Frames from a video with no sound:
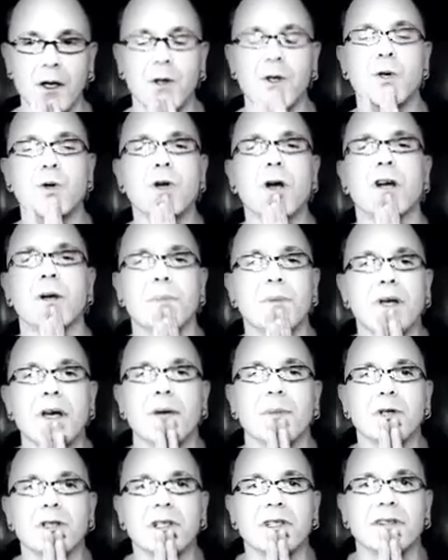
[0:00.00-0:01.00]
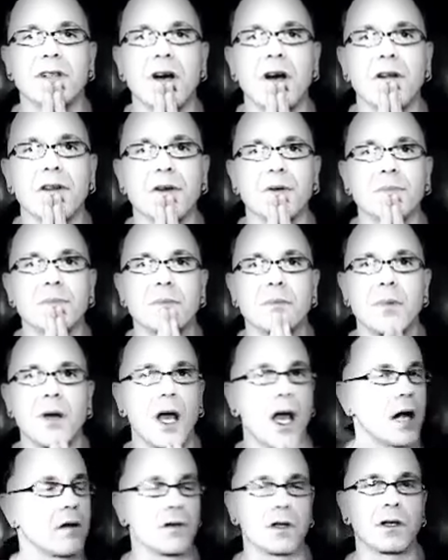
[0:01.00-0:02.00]
you gotta be able to tell them
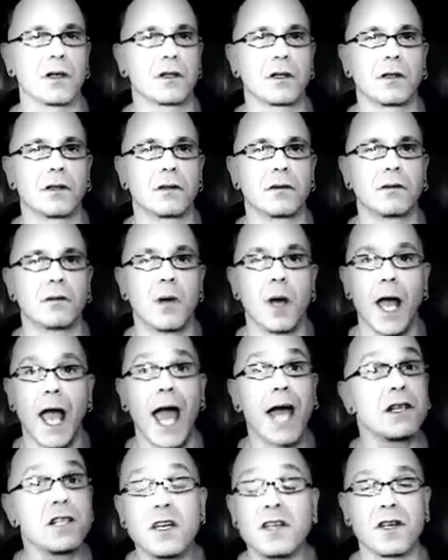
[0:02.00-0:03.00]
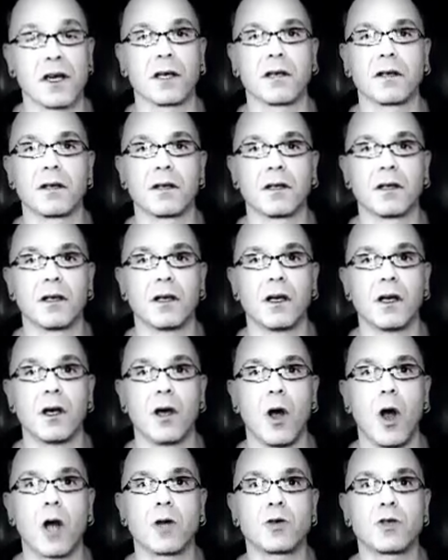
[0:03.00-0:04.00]
everything, anything.
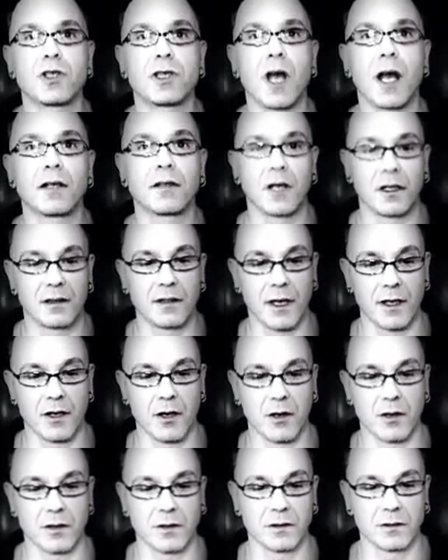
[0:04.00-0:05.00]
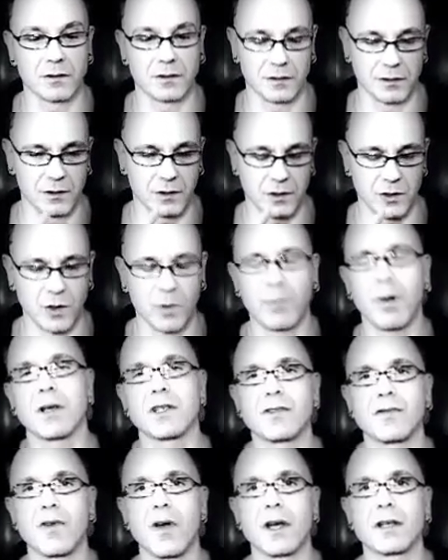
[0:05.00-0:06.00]
Understand that they are your
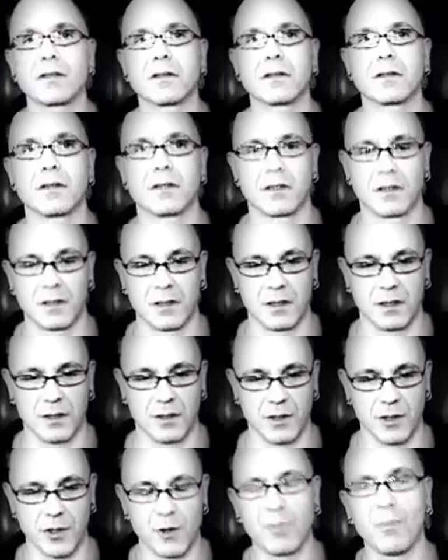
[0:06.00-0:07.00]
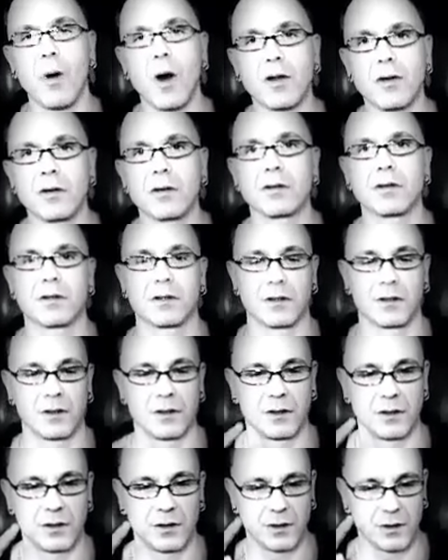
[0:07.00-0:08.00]
best friend, your mother,
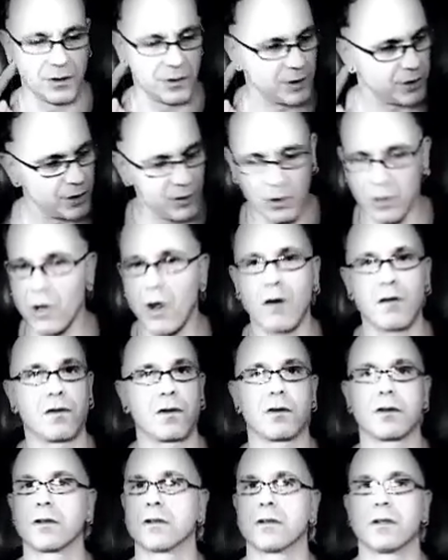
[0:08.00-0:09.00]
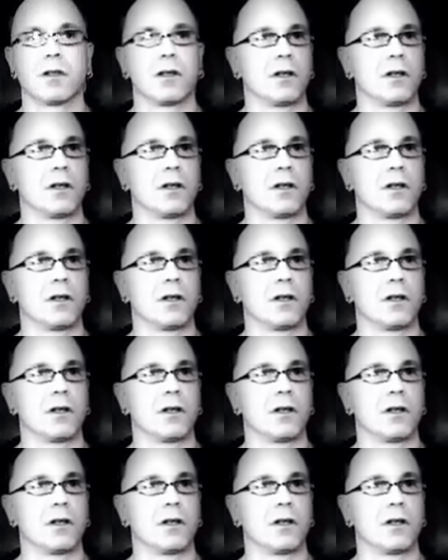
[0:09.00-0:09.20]
your lover,